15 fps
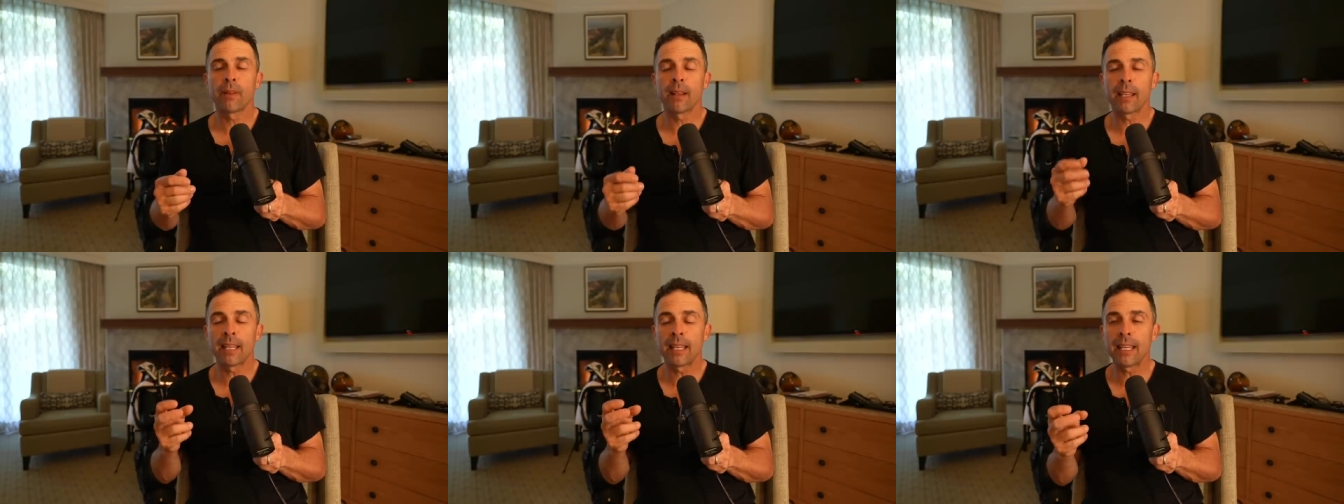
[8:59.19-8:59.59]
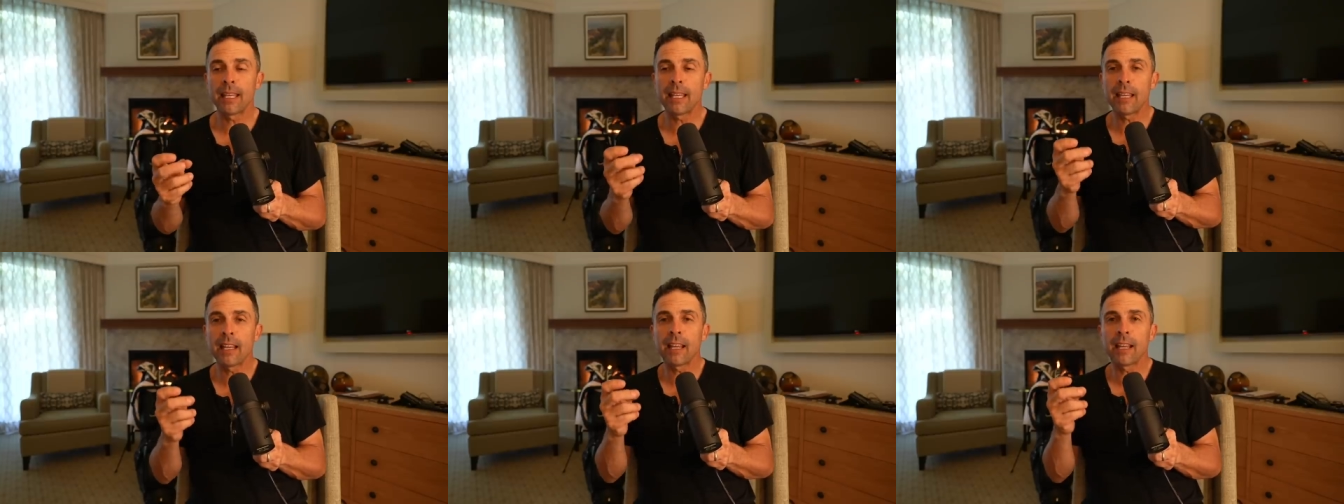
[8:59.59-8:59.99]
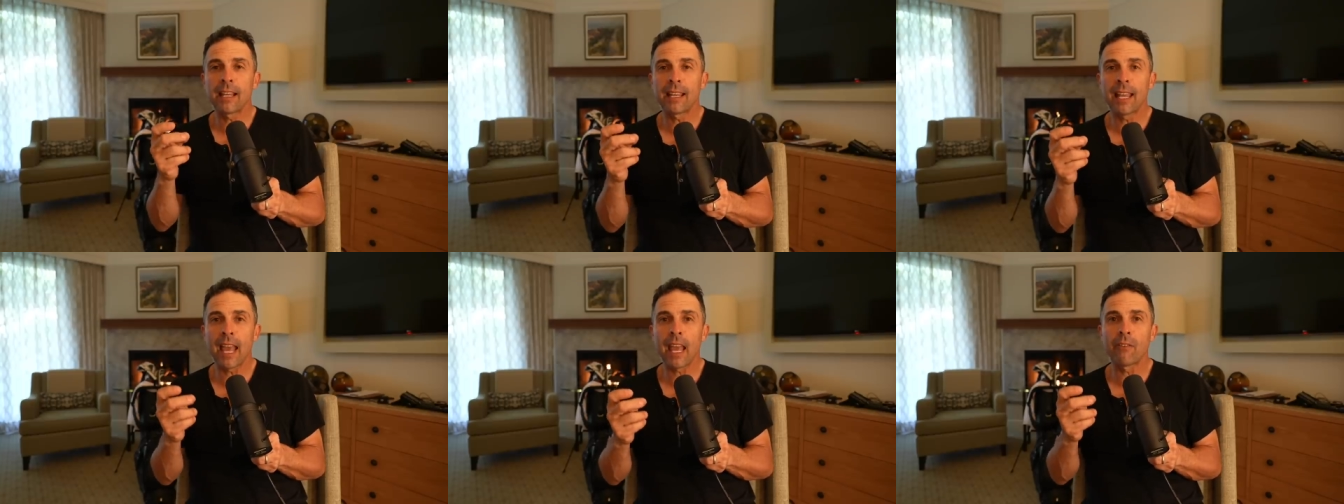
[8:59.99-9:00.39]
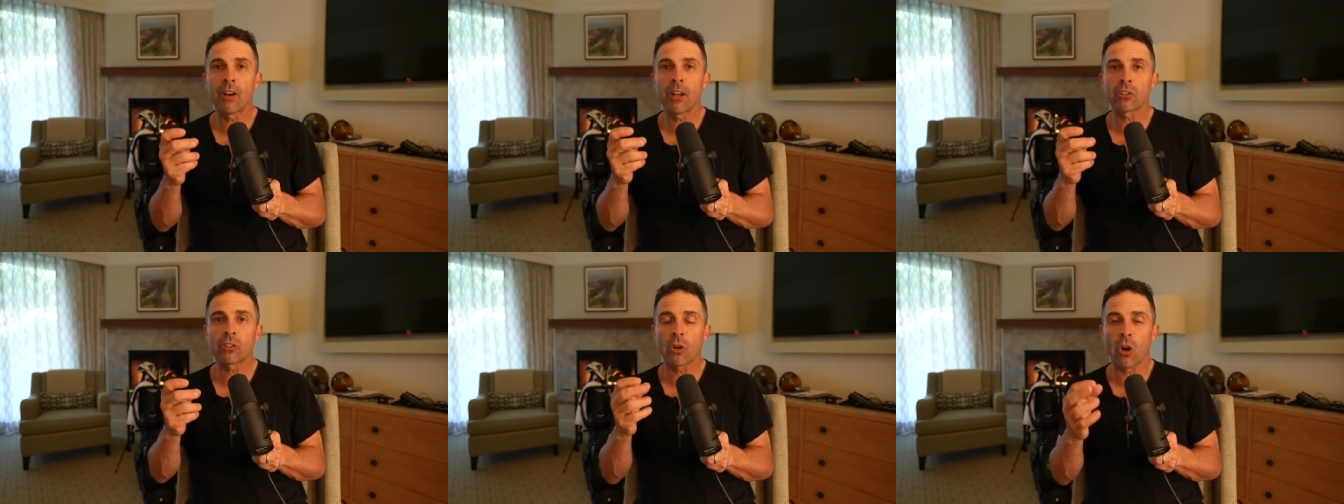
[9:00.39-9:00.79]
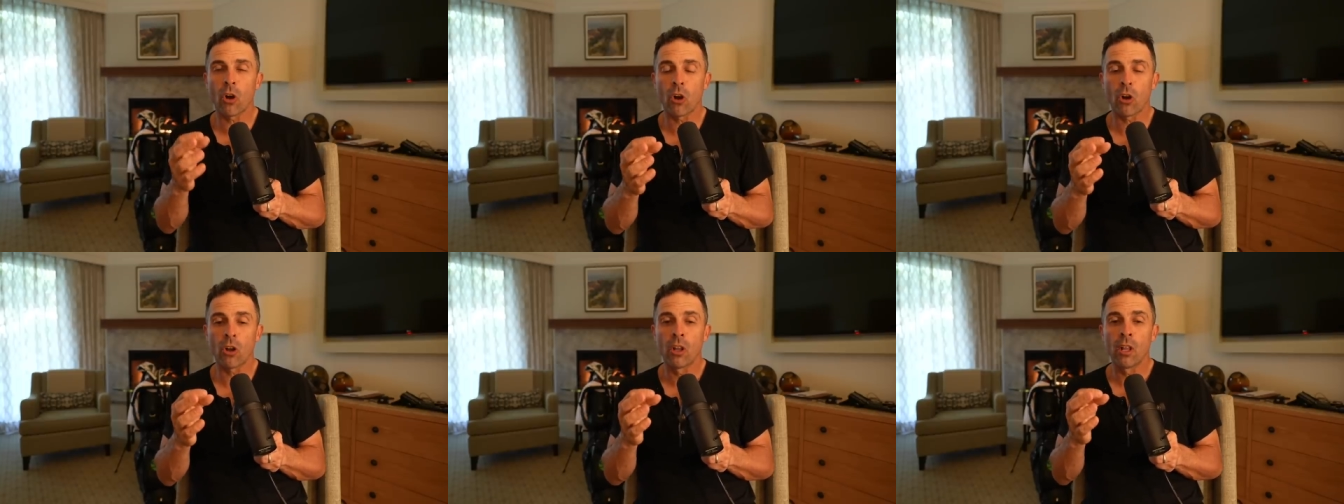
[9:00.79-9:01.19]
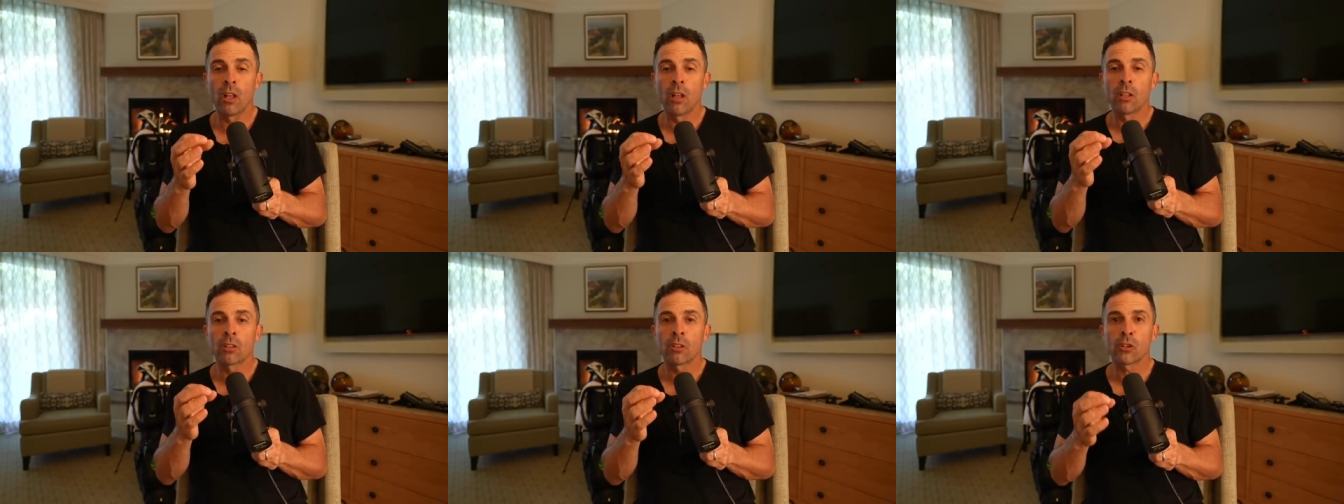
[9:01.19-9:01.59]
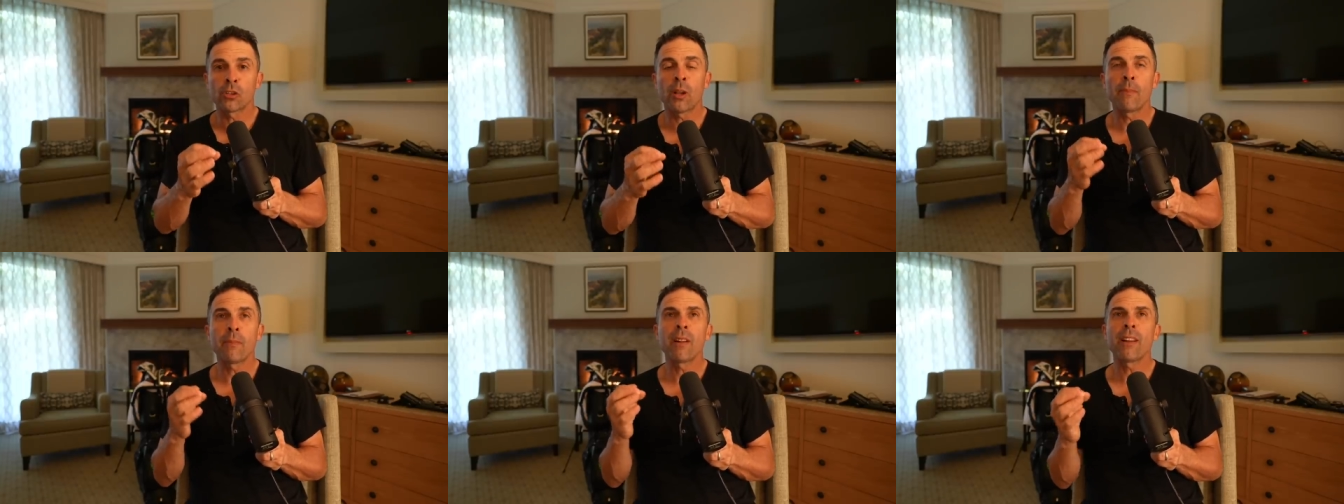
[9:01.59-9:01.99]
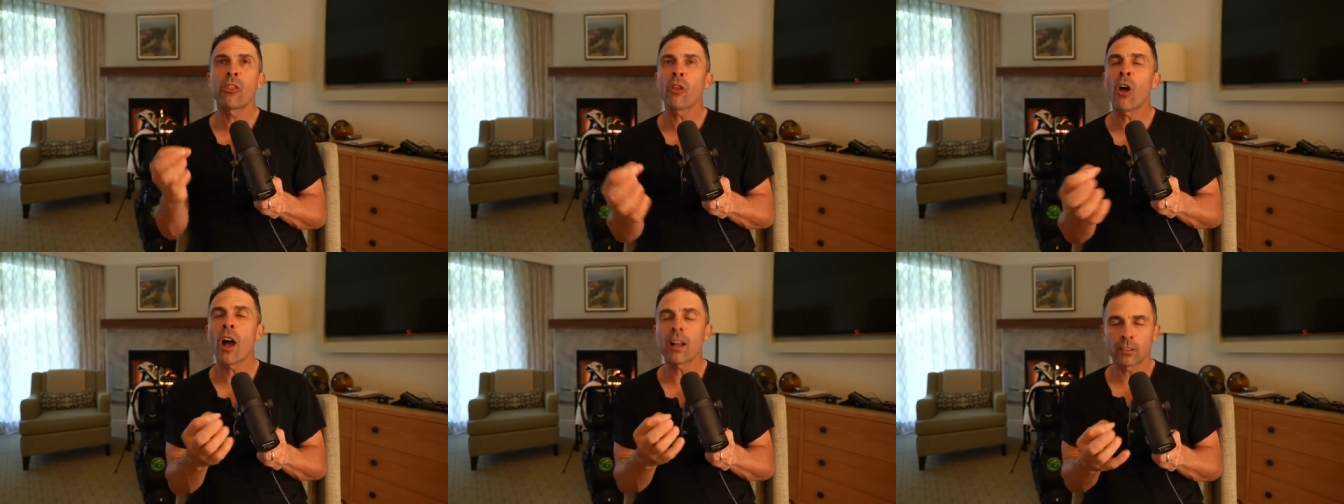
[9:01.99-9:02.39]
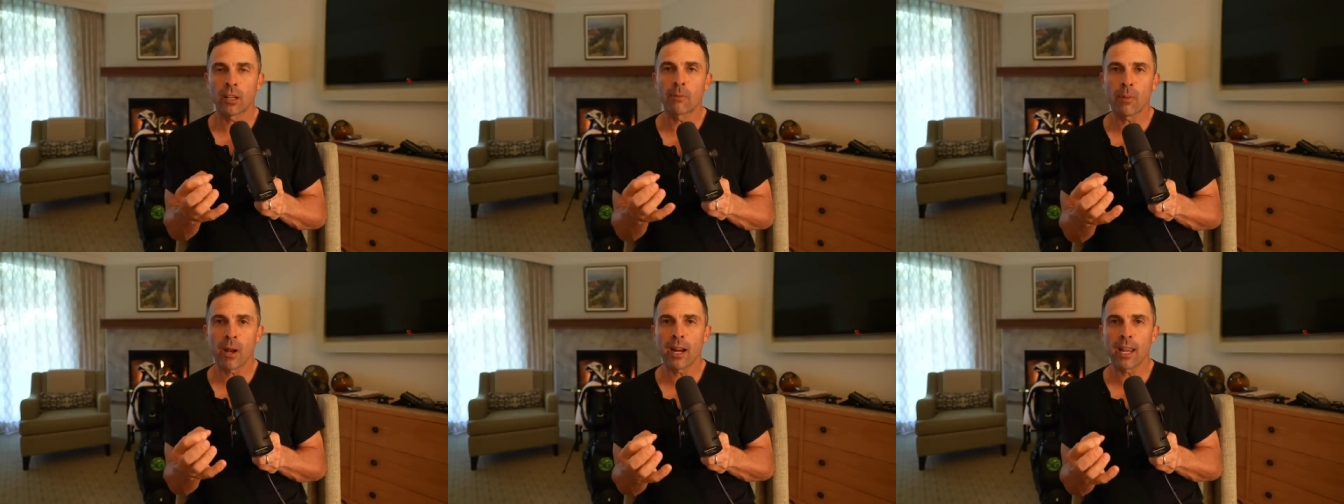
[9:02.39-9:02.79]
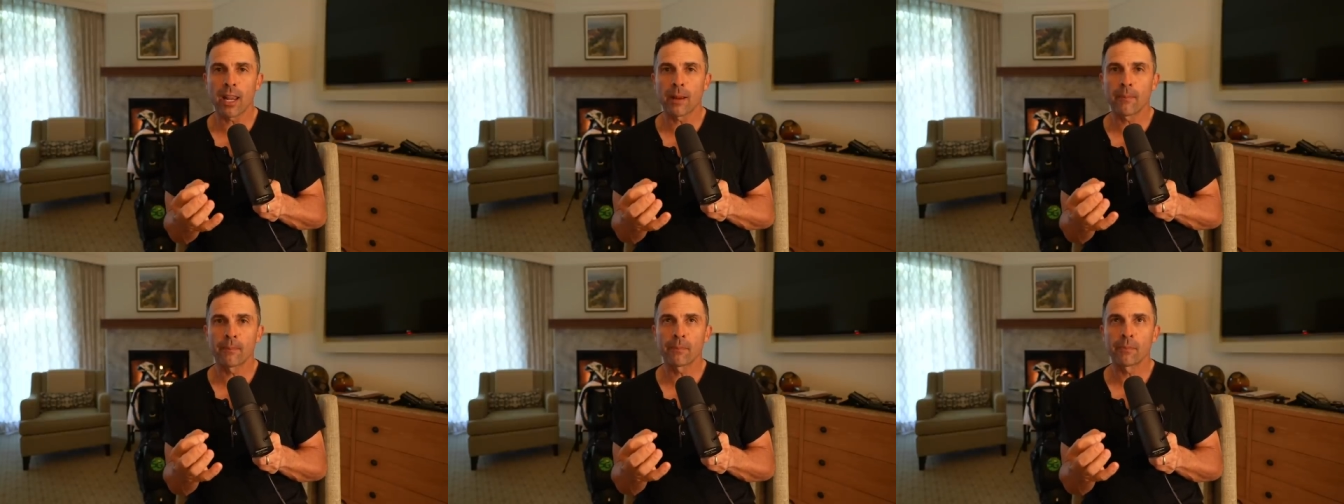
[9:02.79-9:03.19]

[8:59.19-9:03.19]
he gave us all some thoughts on putting.